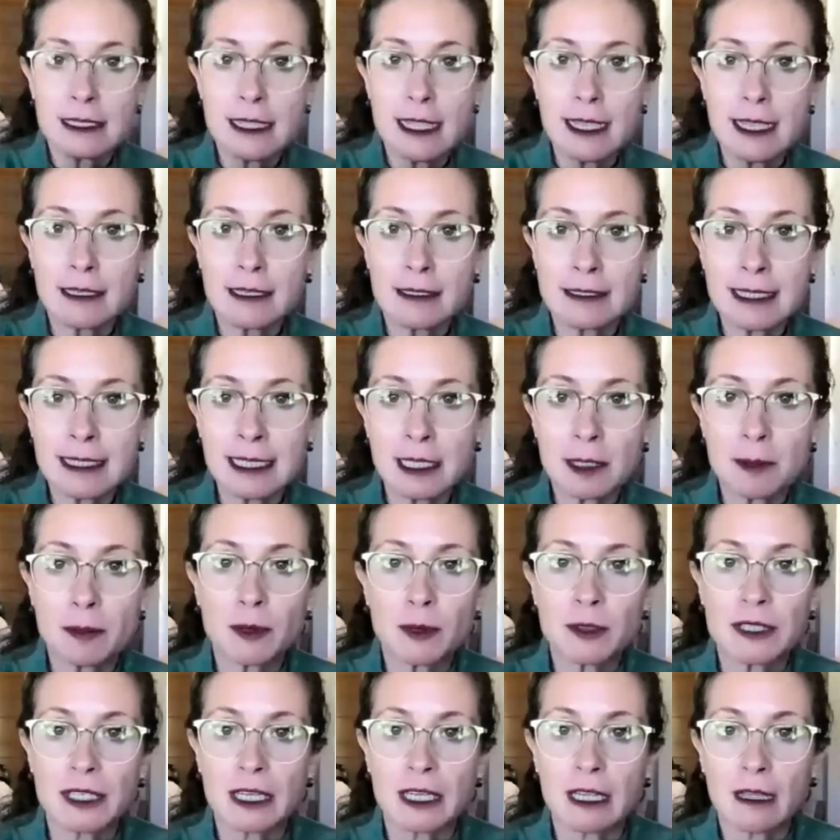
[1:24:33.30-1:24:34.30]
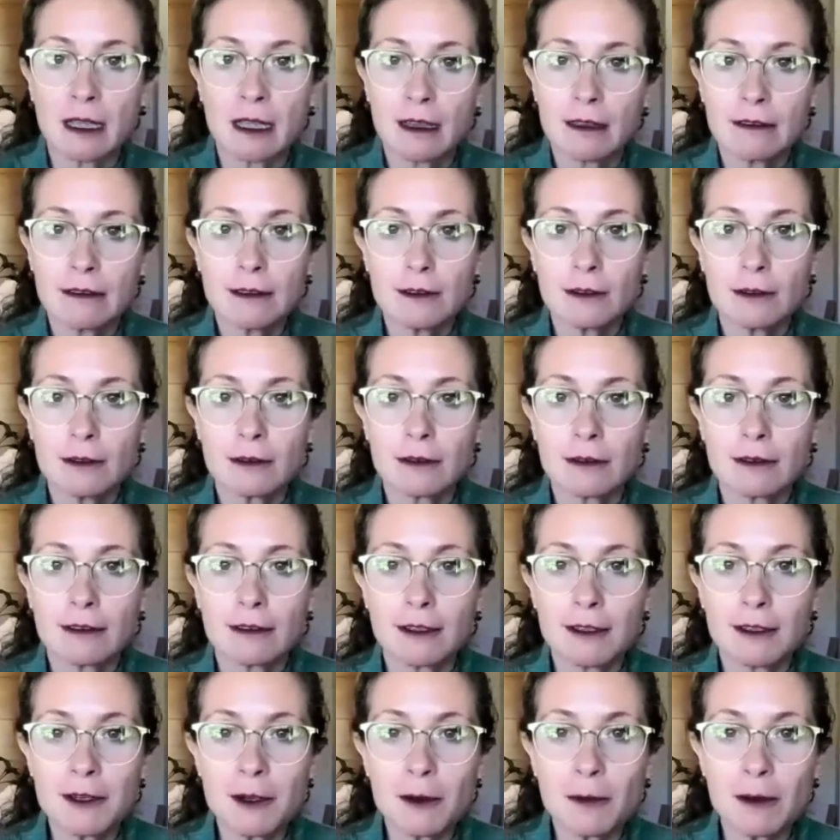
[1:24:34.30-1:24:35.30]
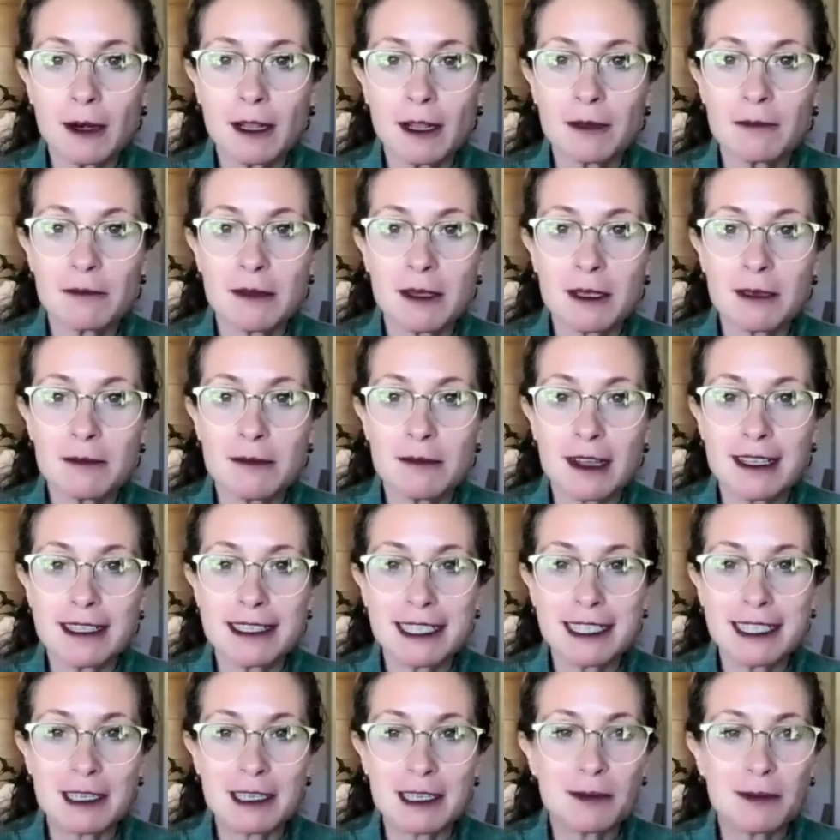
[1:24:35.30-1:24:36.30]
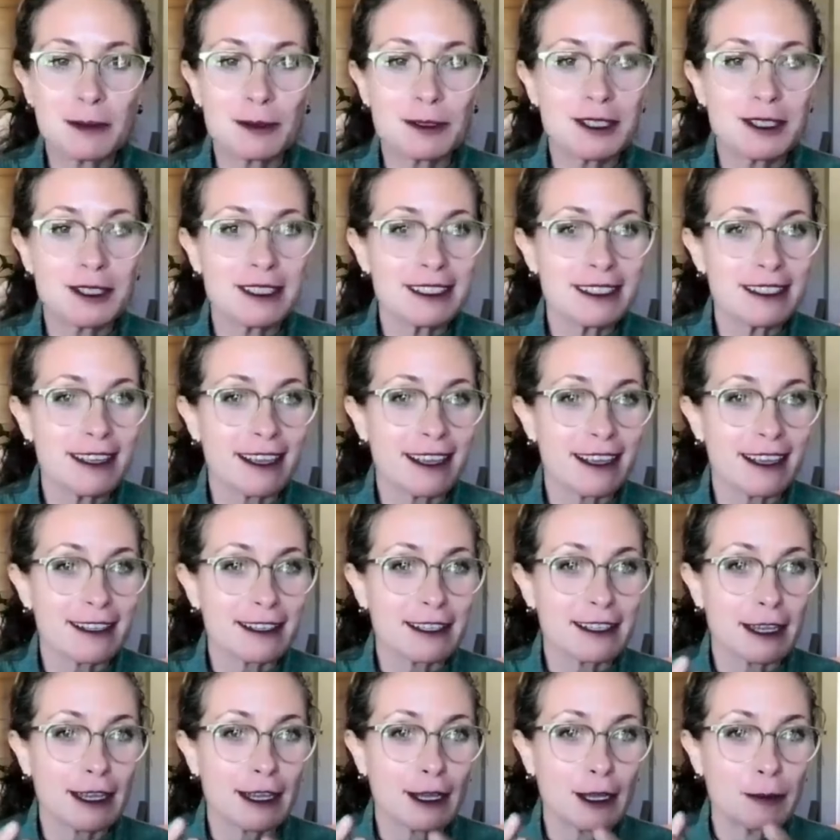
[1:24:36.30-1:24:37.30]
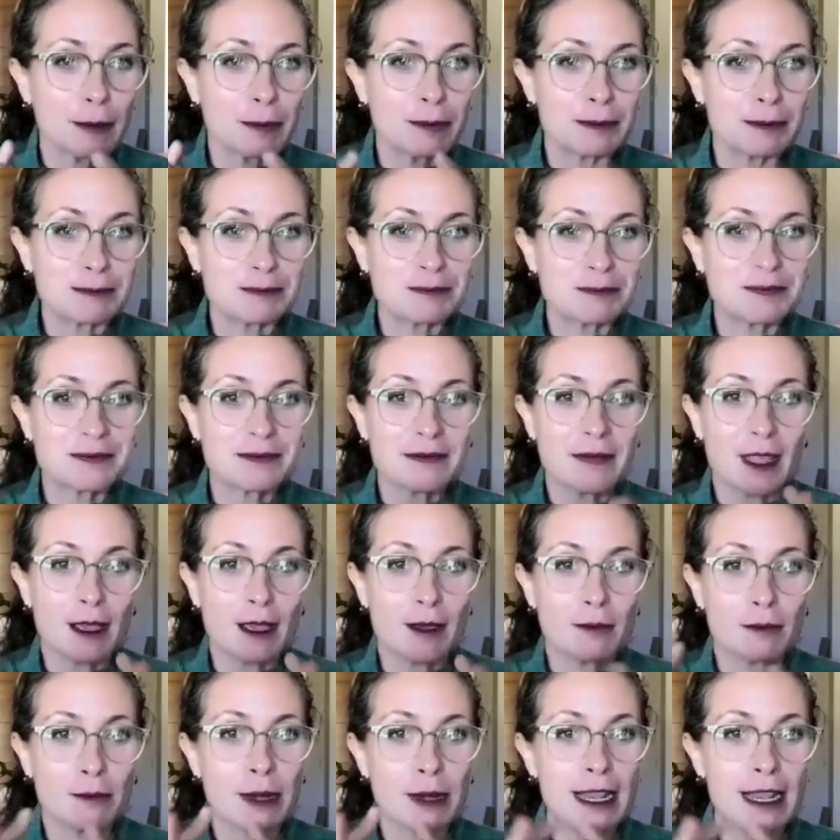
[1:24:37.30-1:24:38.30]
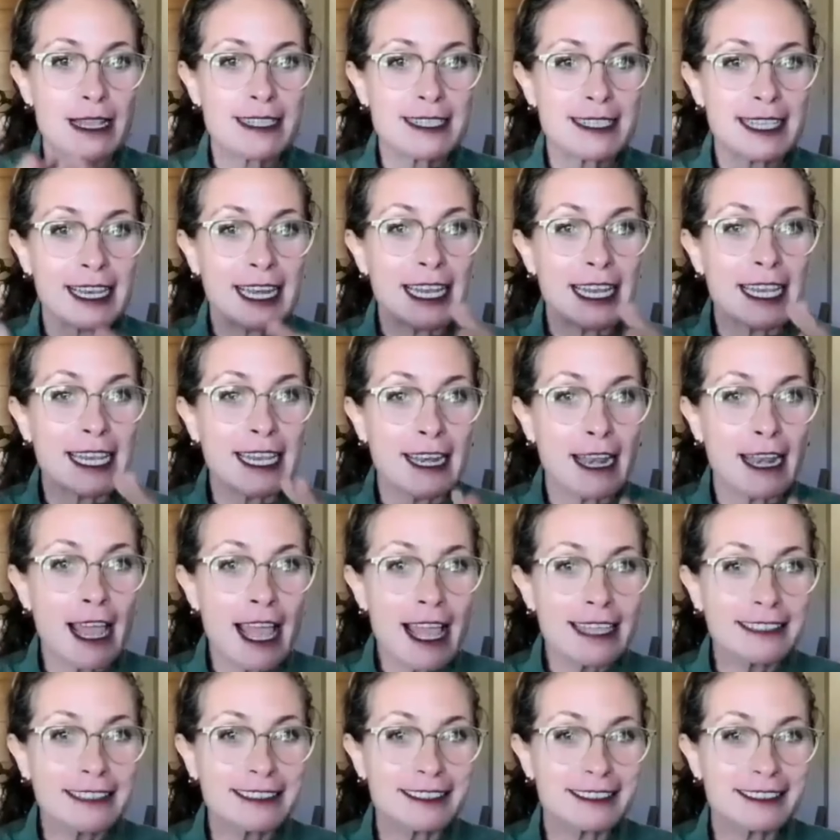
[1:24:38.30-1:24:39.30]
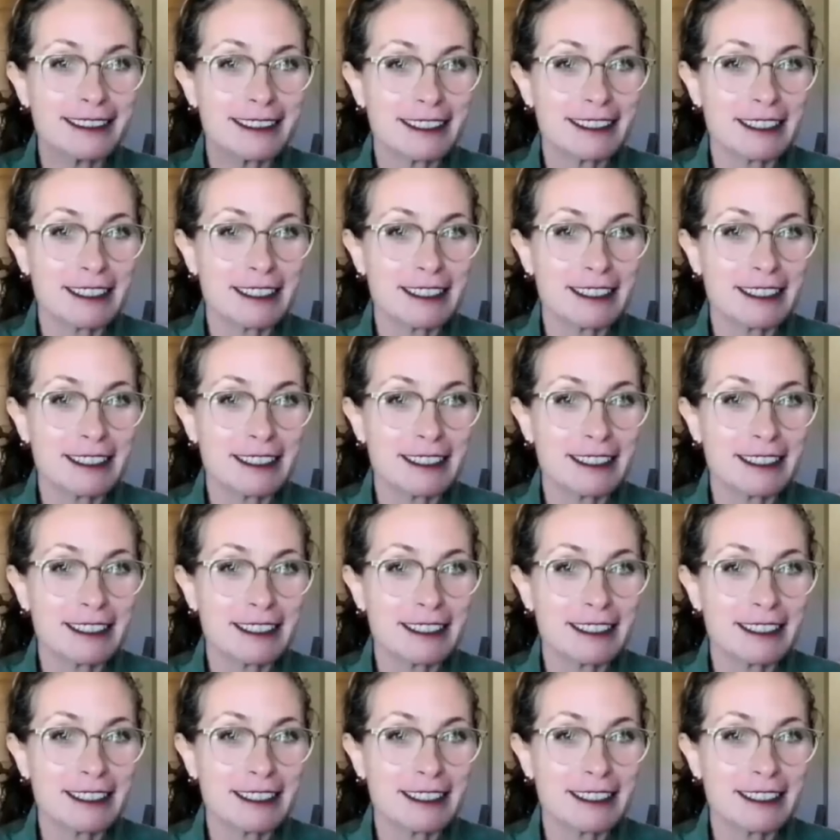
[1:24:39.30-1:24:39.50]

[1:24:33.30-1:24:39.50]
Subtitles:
it's like Siliputi. Do you know what I mean by Siliputi? Like plastilina?